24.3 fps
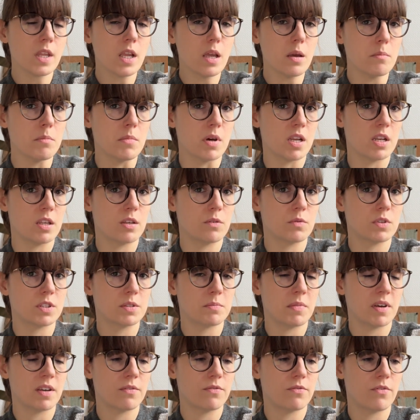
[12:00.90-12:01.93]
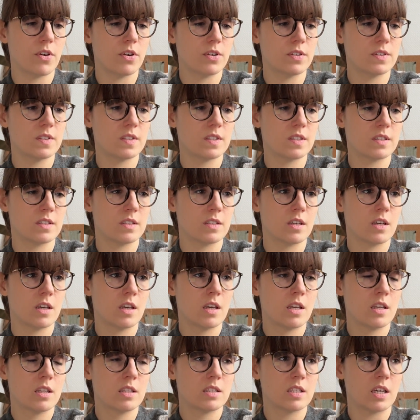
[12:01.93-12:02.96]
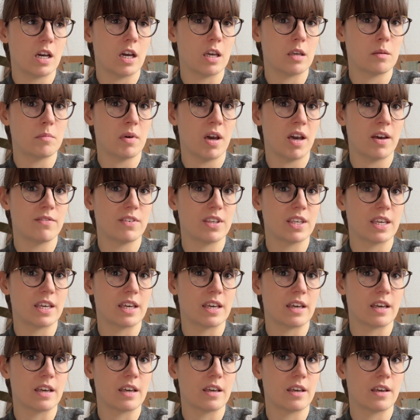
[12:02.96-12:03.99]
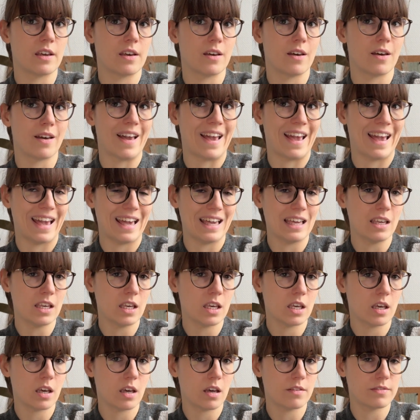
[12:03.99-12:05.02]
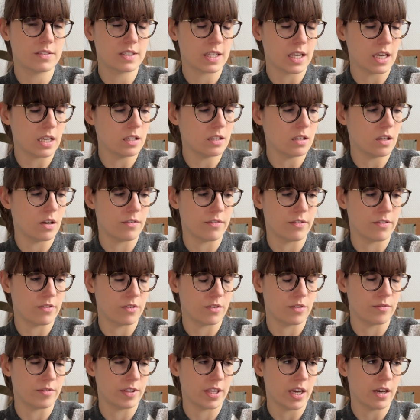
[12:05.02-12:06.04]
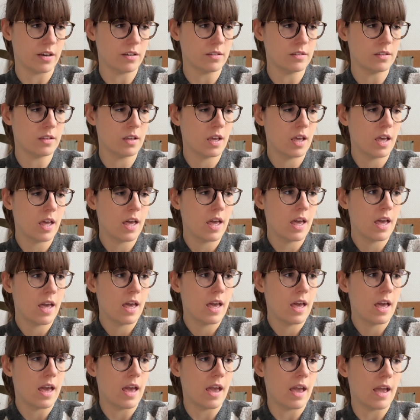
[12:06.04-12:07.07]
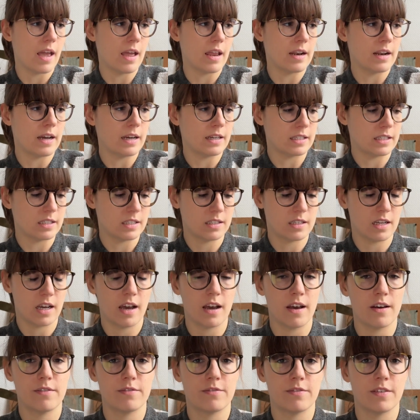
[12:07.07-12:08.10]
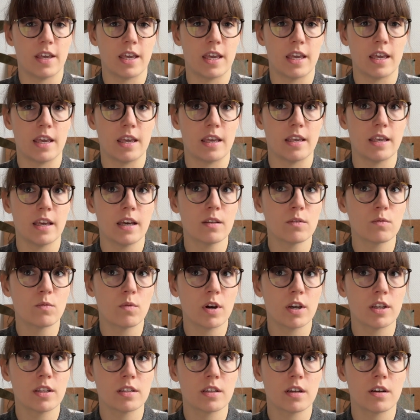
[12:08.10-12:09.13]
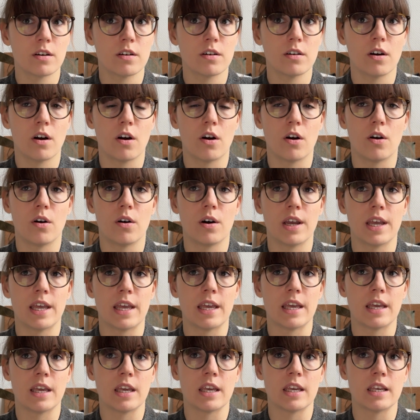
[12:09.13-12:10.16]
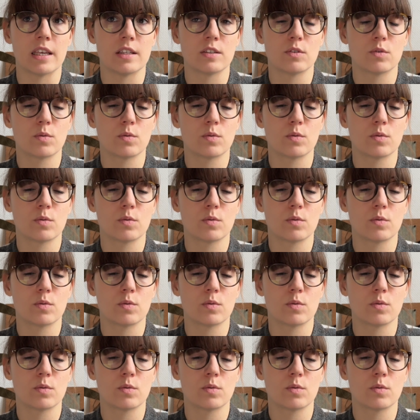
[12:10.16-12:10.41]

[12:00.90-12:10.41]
But it was my first time having a hank of skein of yarn, and I didn't have a yarn winder or a